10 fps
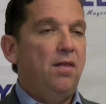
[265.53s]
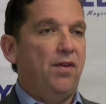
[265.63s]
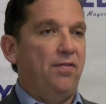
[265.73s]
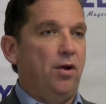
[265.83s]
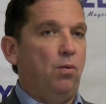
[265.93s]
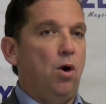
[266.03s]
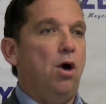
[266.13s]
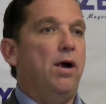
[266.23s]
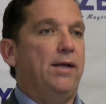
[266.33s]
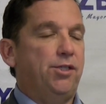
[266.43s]
than there
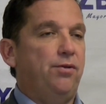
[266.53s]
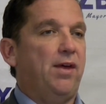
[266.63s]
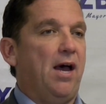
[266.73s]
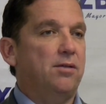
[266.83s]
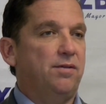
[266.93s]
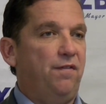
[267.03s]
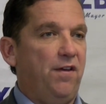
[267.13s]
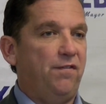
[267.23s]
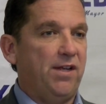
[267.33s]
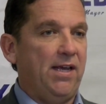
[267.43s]
were in
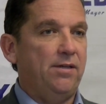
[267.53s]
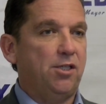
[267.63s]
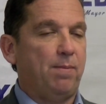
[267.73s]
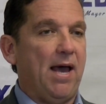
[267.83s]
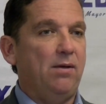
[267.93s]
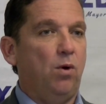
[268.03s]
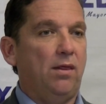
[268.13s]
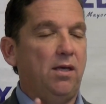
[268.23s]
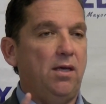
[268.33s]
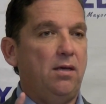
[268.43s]
2015, despite
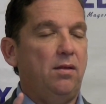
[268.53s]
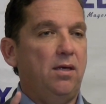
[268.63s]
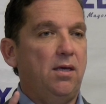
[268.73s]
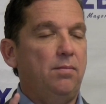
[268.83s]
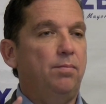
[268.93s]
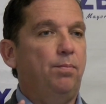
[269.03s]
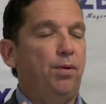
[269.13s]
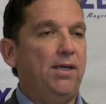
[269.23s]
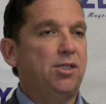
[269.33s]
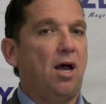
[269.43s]
what the
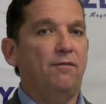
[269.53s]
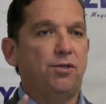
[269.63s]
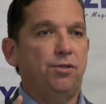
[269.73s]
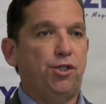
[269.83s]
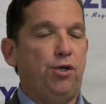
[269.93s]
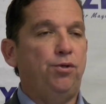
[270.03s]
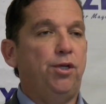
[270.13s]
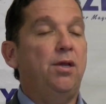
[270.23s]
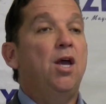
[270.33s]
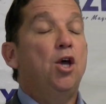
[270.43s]
police officers union,